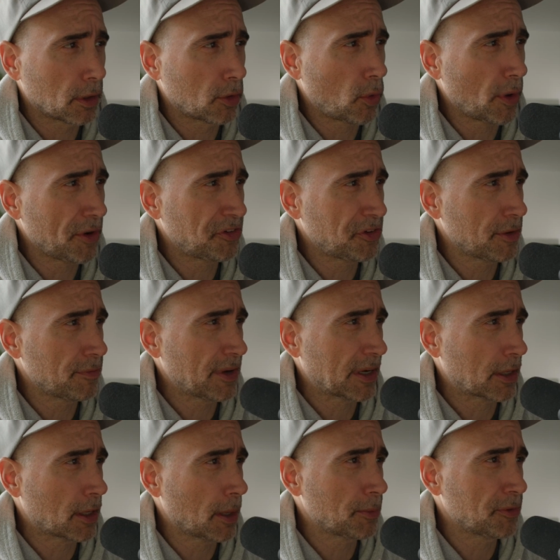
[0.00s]
question
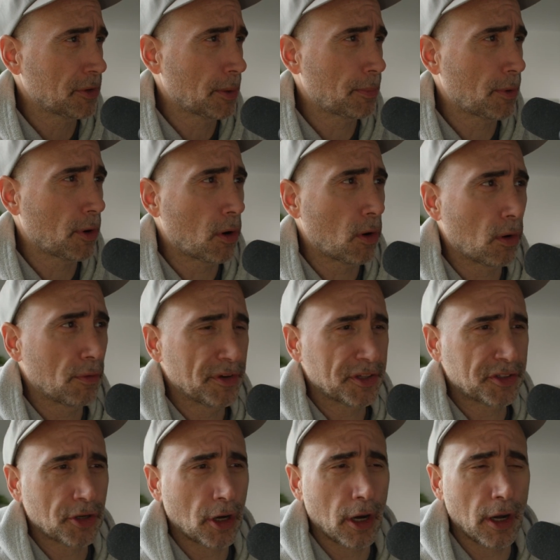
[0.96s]
that comes up all
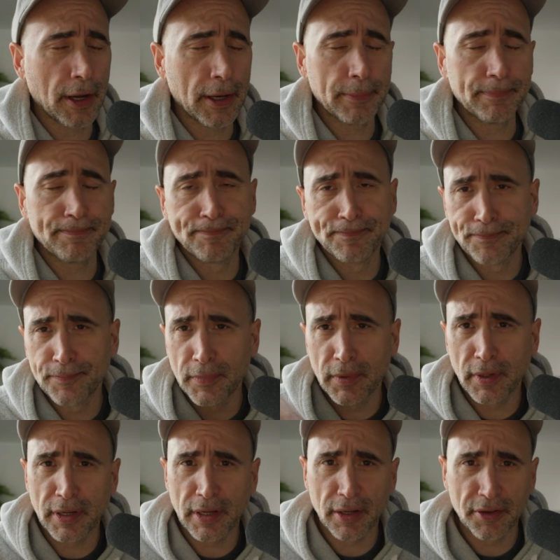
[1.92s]
the time,
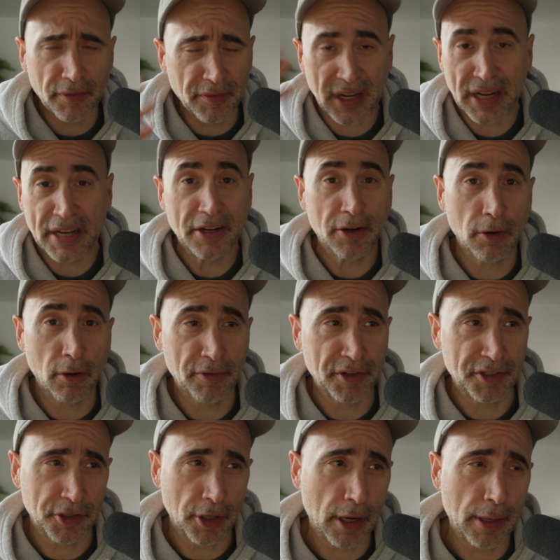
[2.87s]
something I hear all
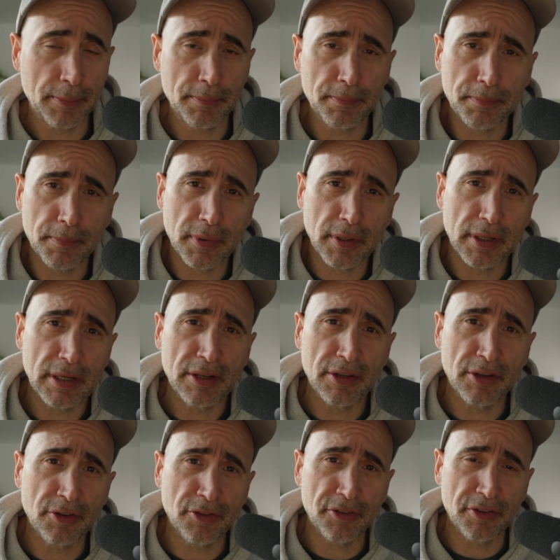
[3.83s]
the time,
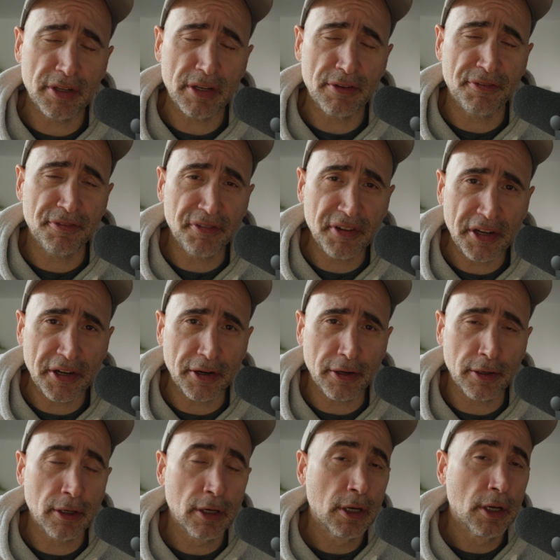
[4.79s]
is the
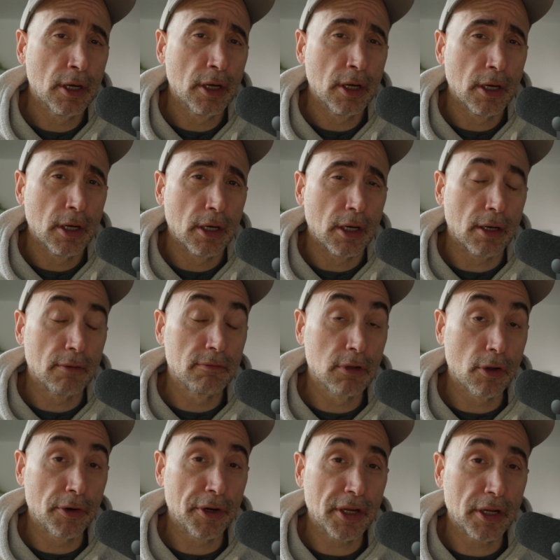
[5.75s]
fear of
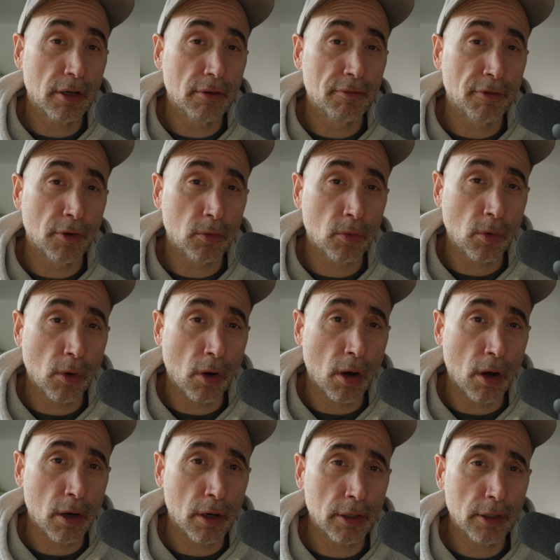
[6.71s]
learning the
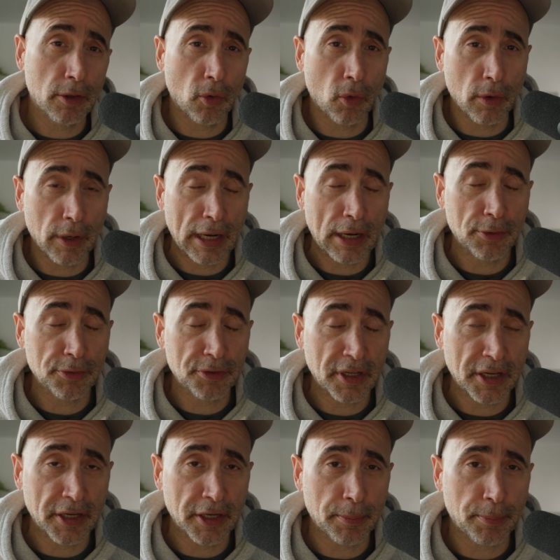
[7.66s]
wrong or
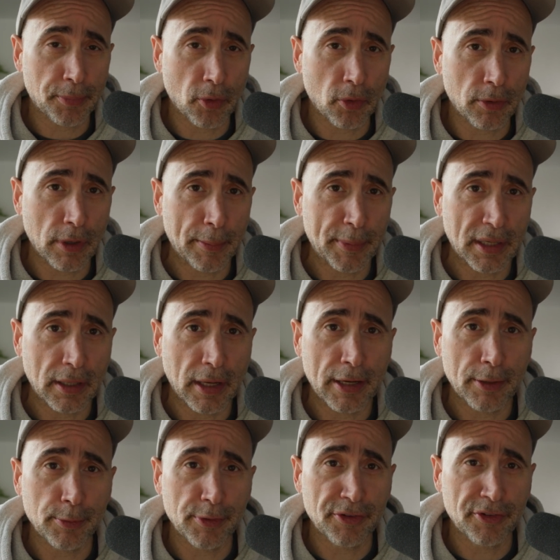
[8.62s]
outdated programming
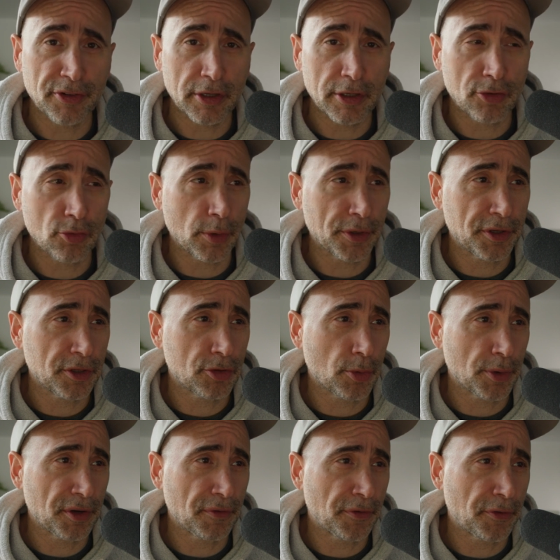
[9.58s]
language in
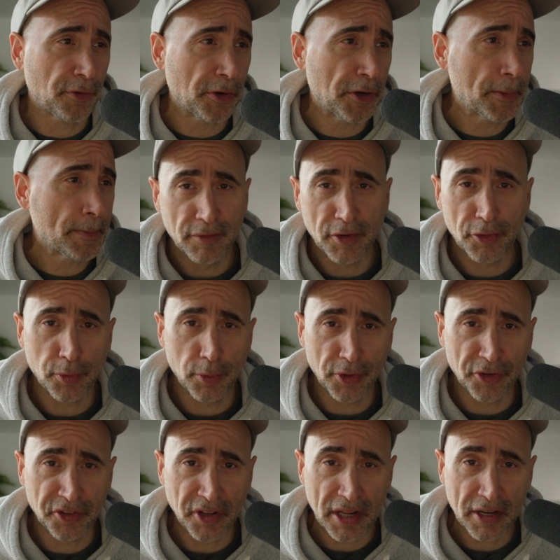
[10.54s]
2023. This
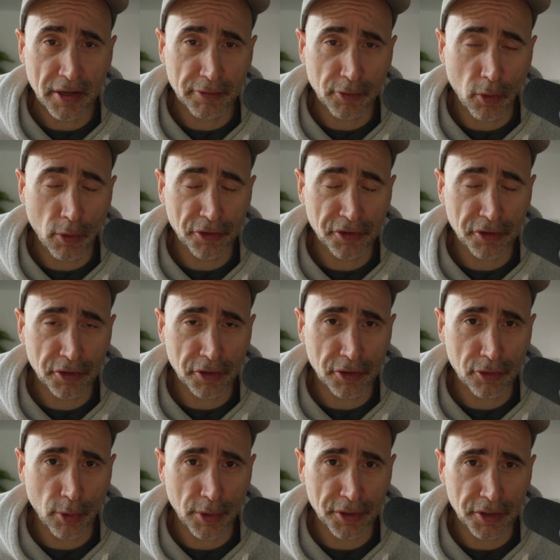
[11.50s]
will extend, of course, into
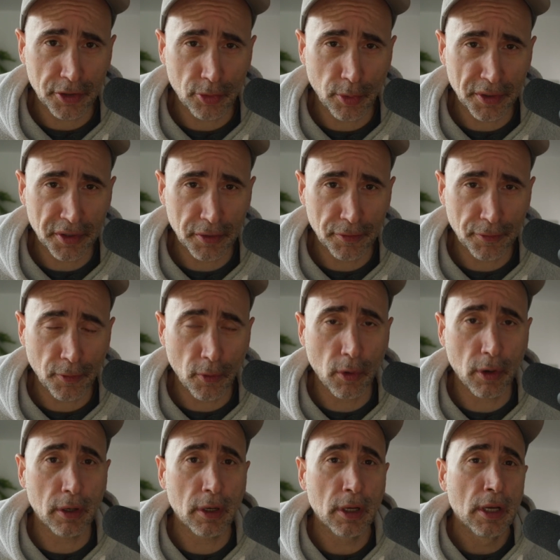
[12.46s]

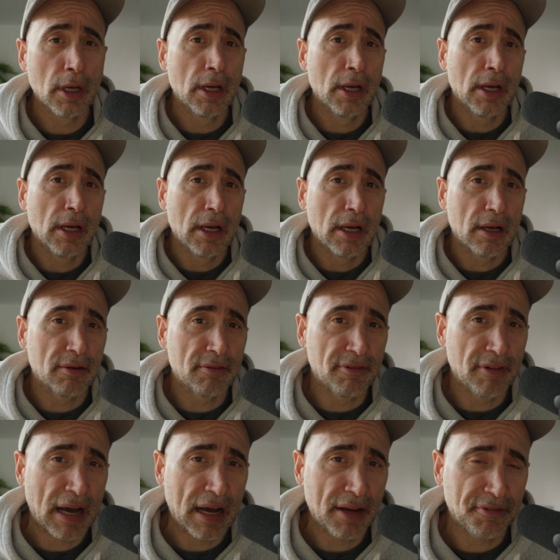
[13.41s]
2024.
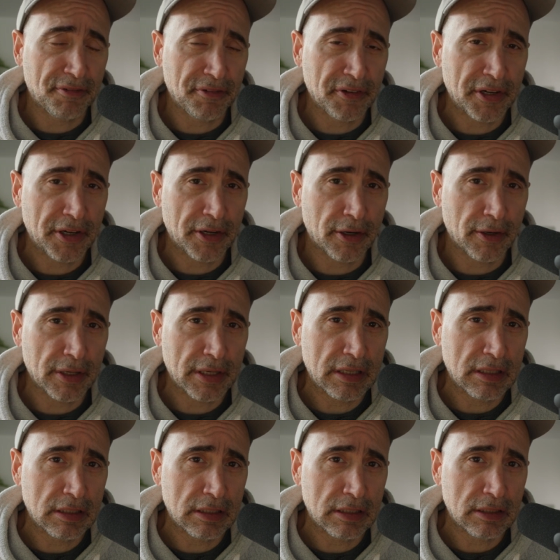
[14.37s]
That fear
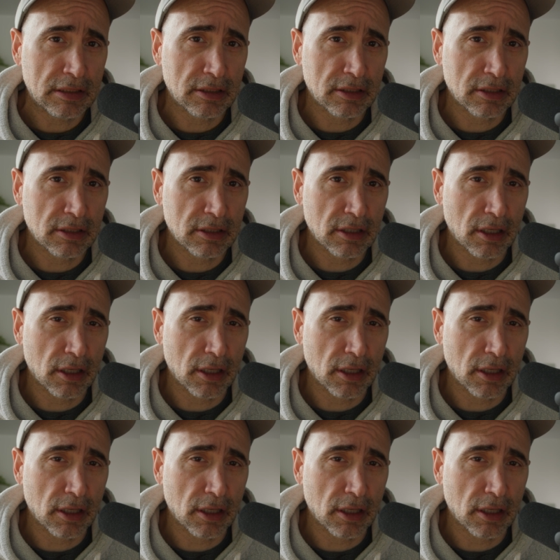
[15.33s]
is